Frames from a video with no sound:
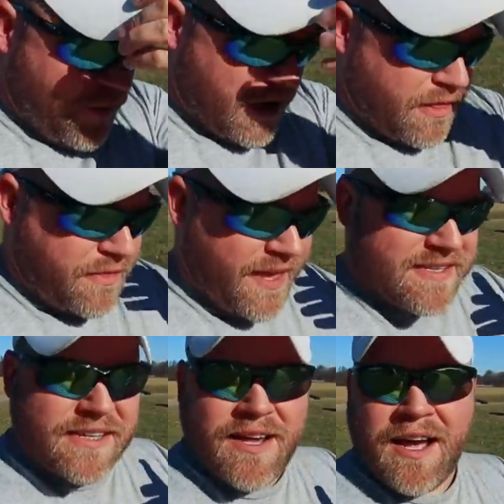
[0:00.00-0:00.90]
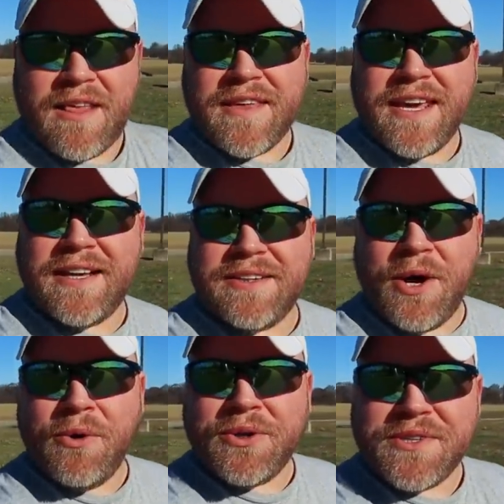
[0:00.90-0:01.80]
one of the things a lot of the
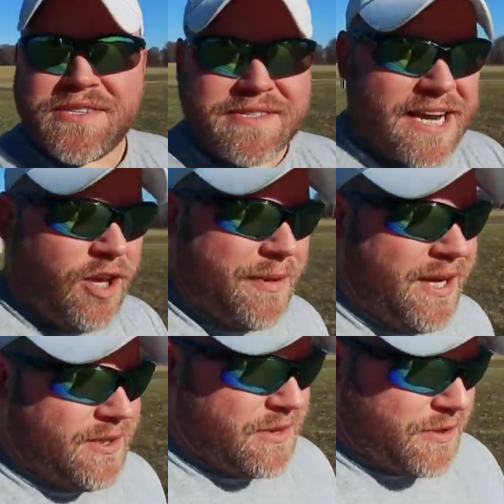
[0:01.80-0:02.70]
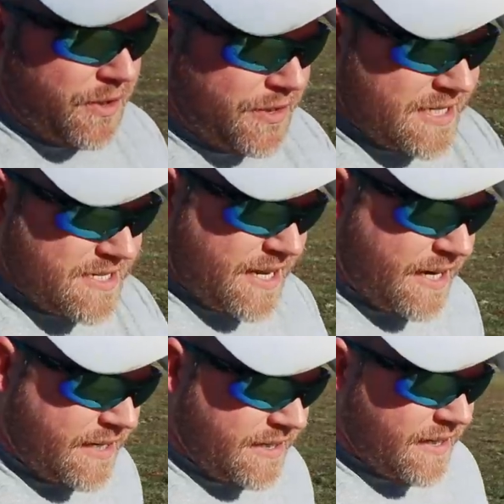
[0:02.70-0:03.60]
locals tell me on the road is
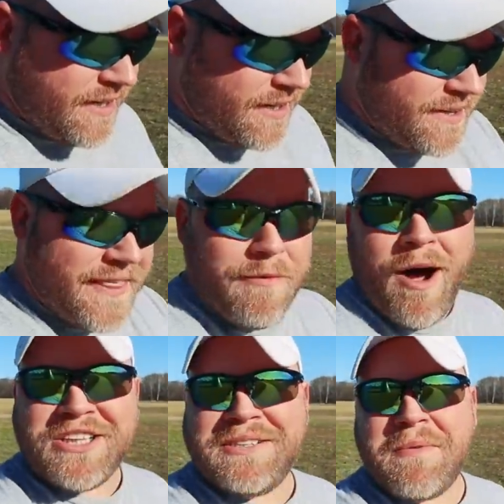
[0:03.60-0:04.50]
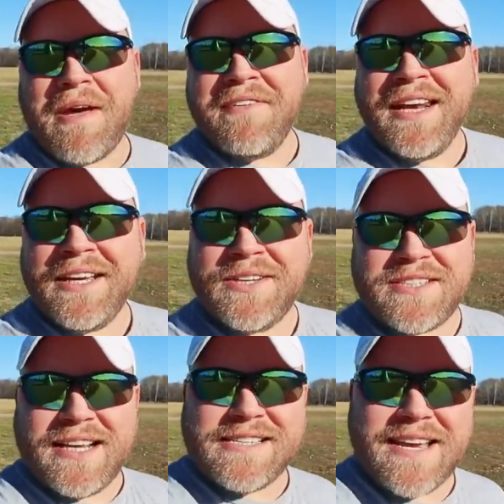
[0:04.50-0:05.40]
that they watch some of my videos
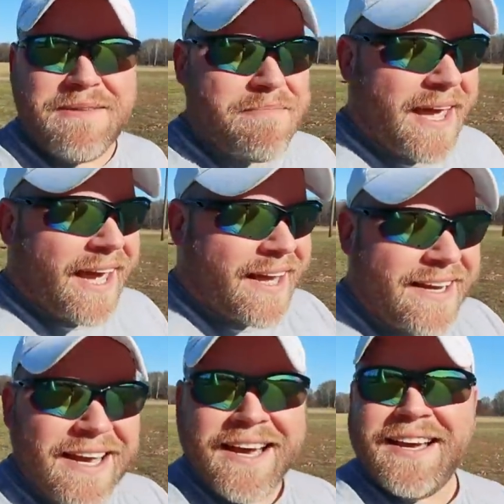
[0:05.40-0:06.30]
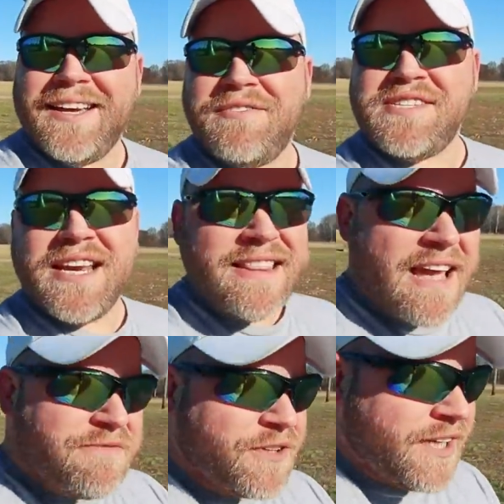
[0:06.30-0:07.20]
and they say, man, I've seen
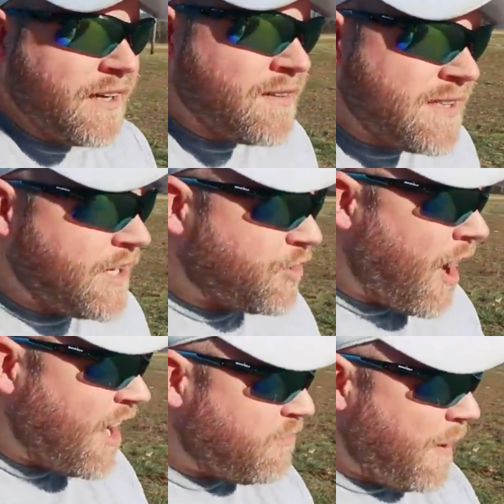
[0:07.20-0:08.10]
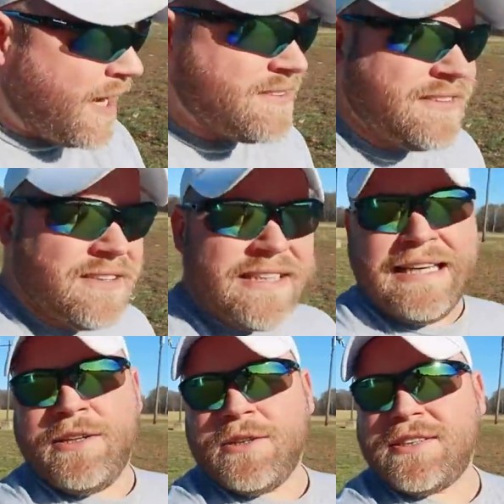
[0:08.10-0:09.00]
that for years. I drive past it on the
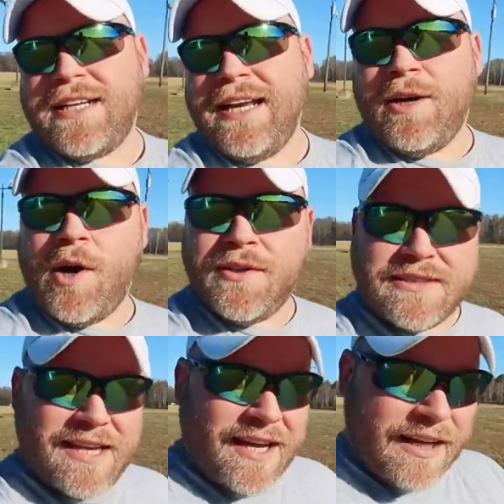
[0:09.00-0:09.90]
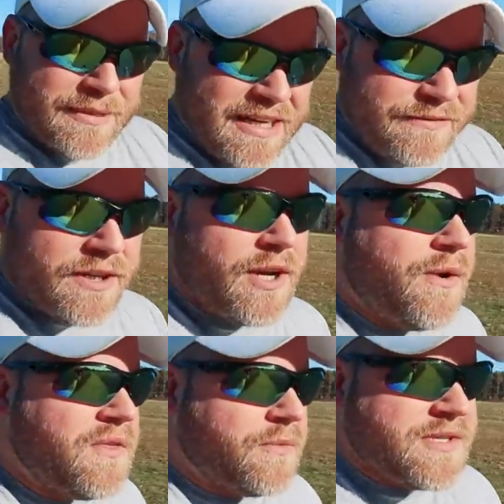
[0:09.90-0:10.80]
interstate all the time. Didn't even
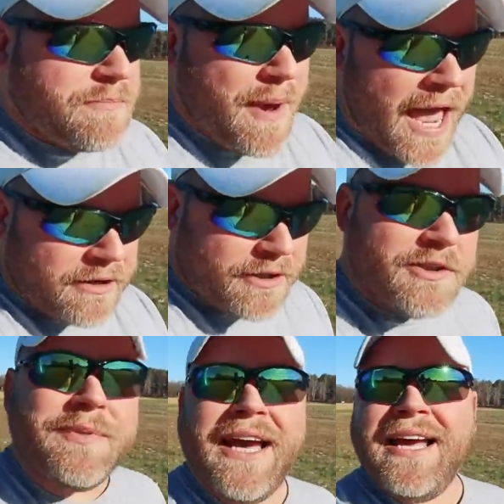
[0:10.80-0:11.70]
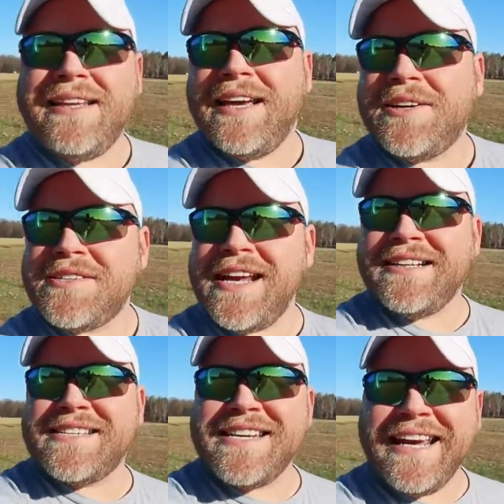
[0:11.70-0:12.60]
know there was a back road behind the interstate
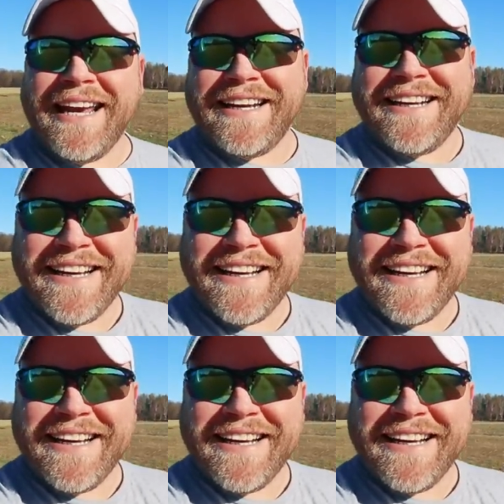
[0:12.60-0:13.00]
to see it.